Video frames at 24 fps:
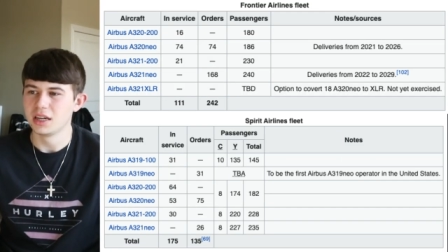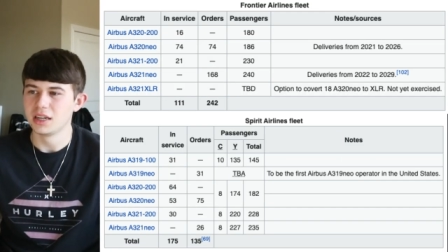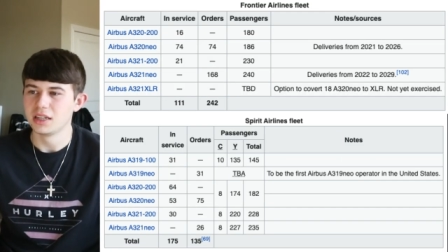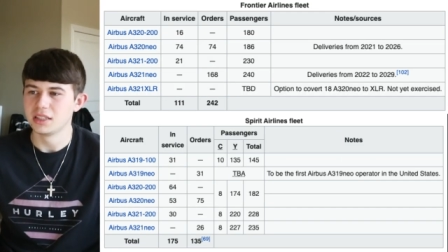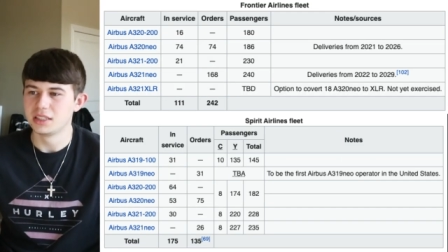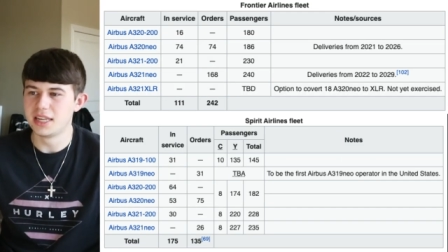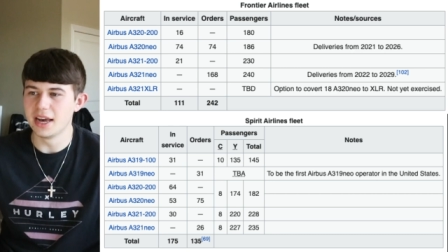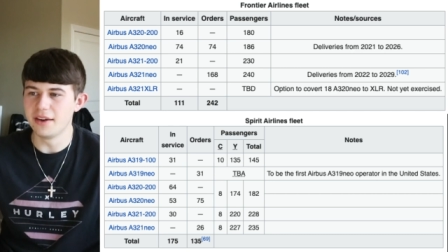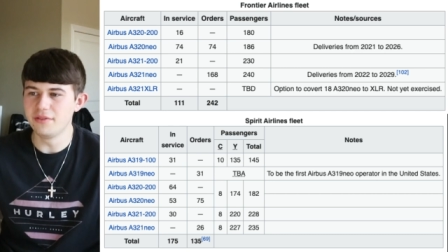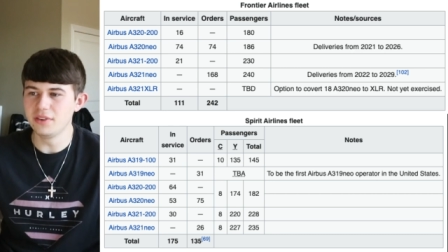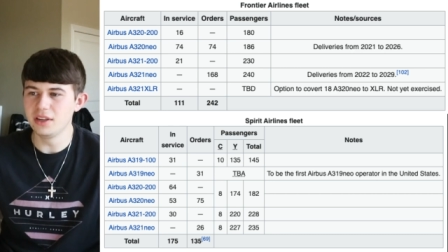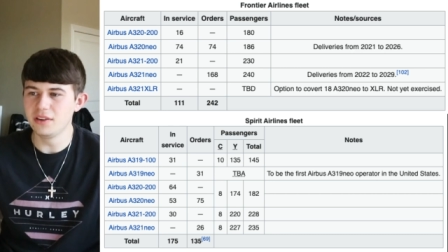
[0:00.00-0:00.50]

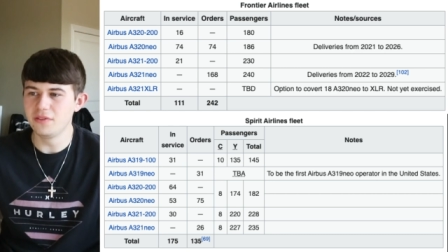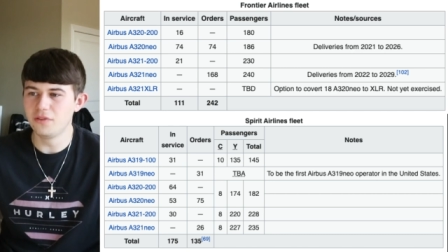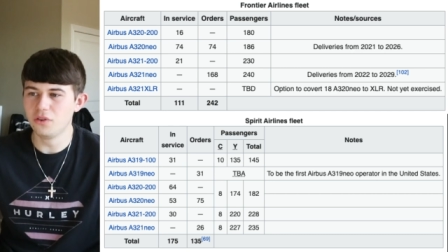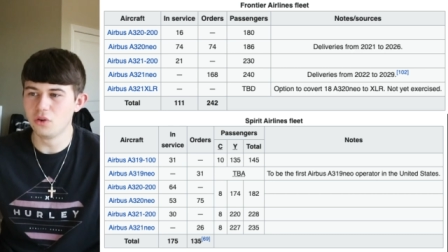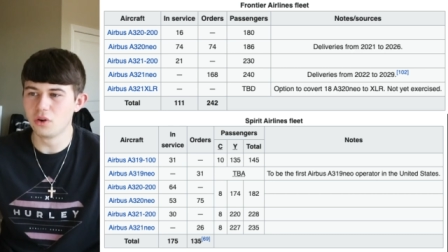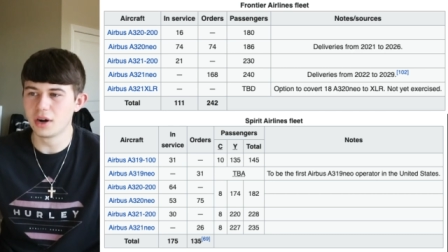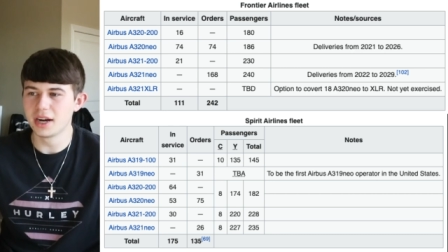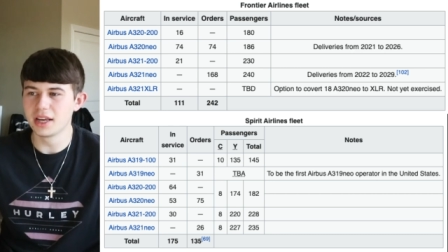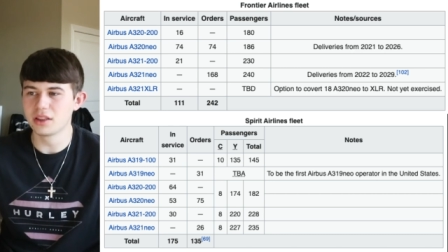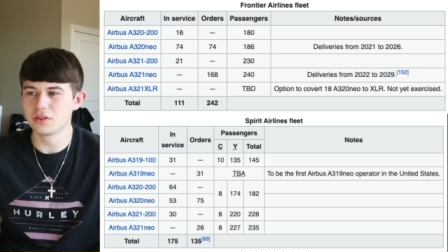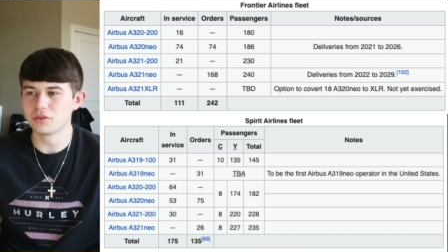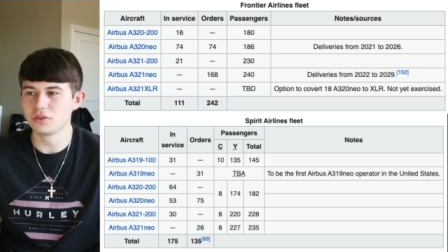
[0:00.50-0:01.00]

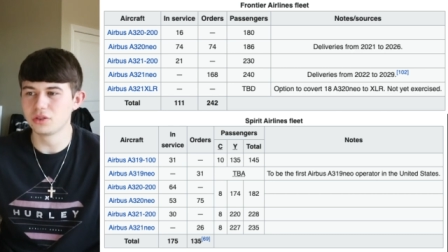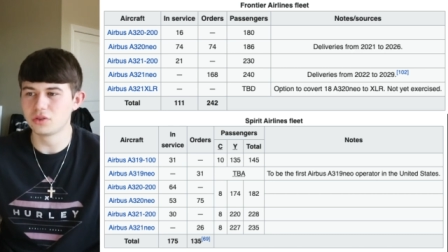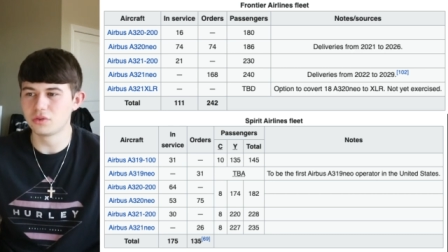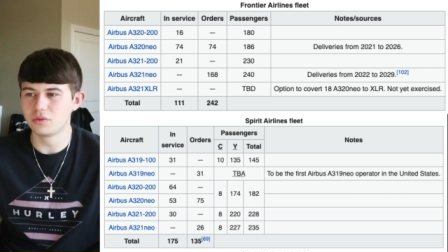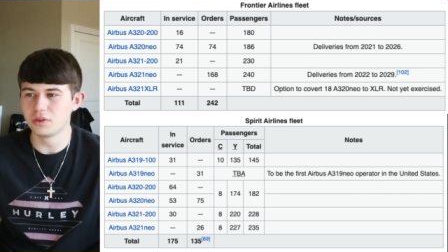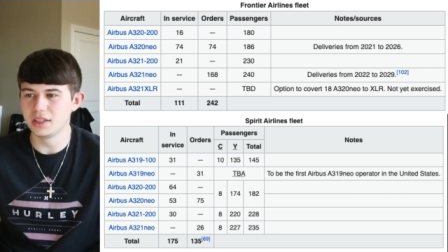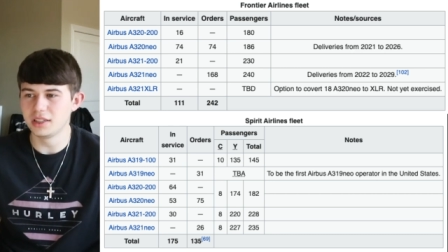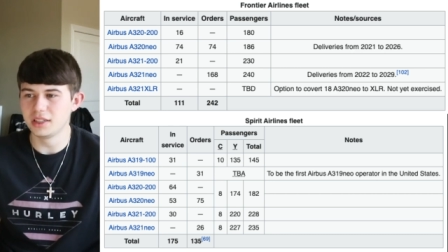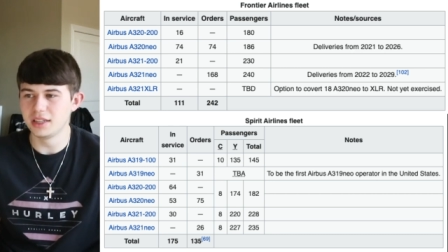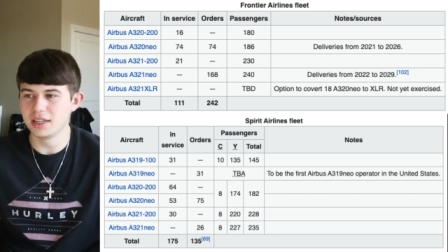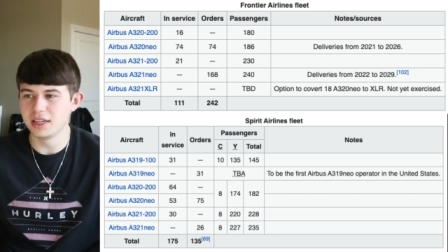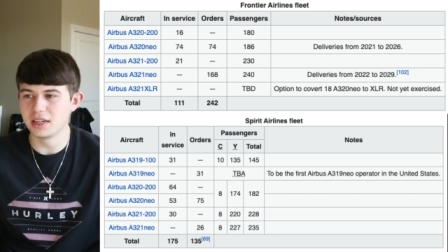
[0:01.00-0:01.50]
74
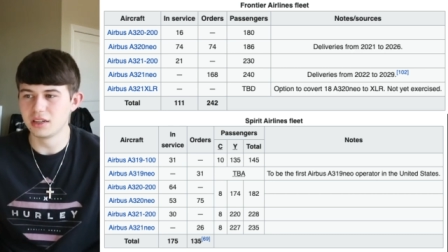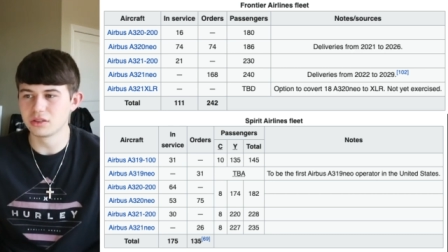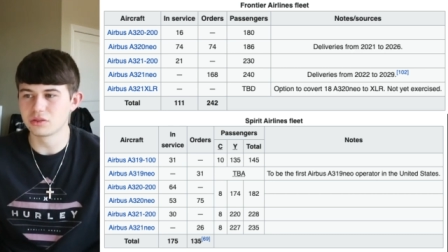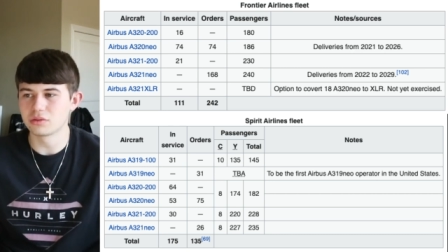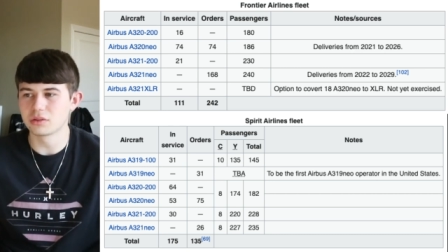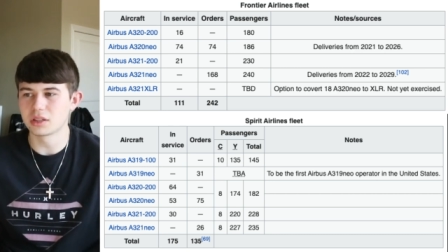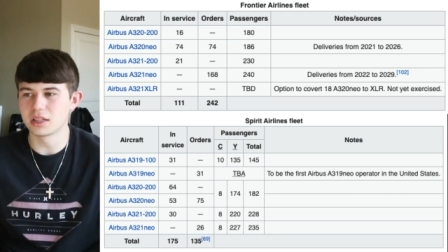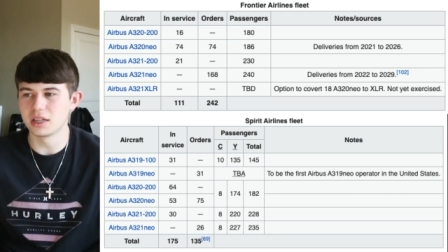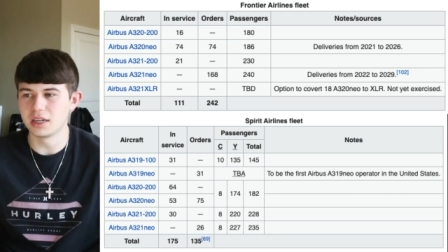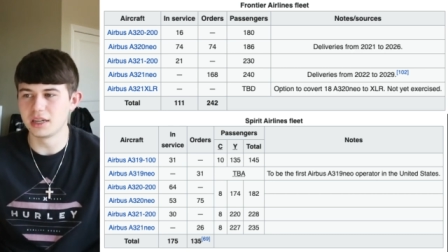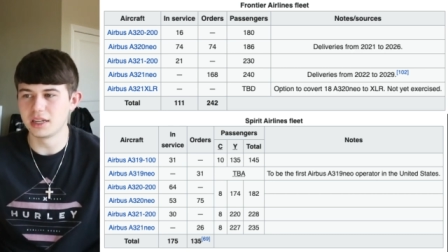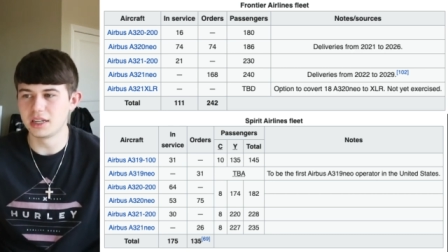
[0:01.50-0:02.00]
A320neos
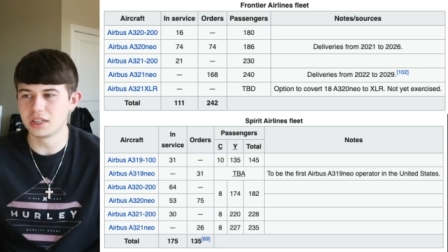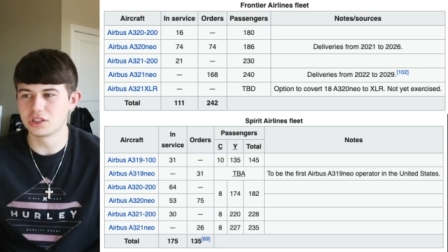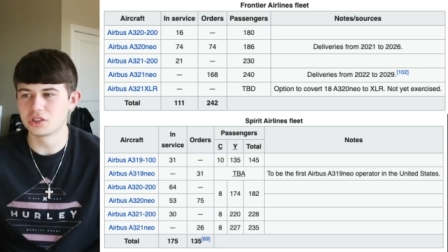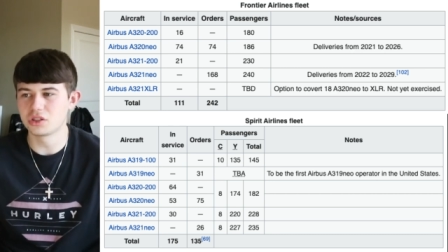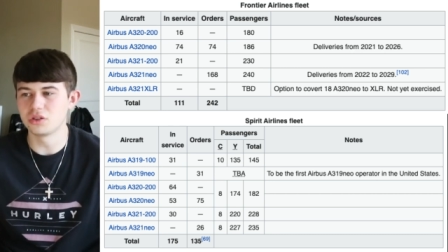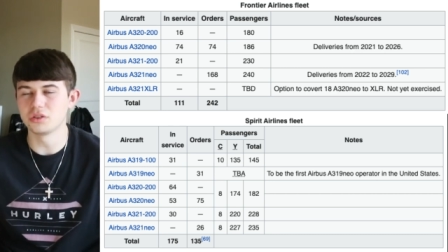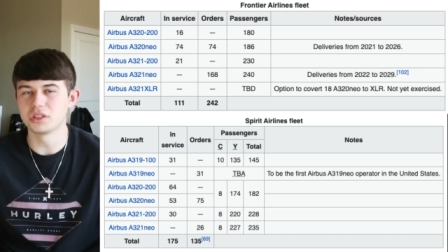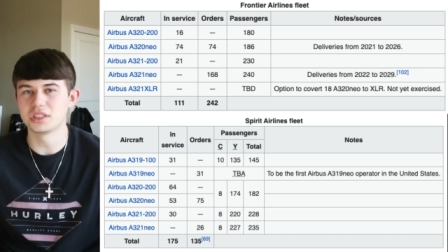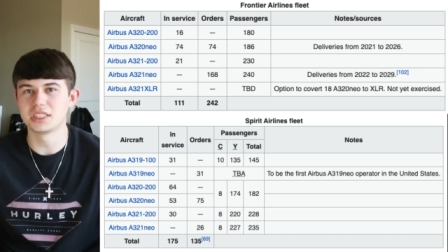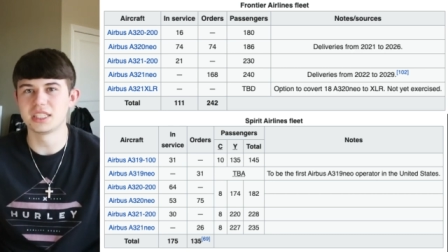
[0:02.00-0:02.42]
with an additional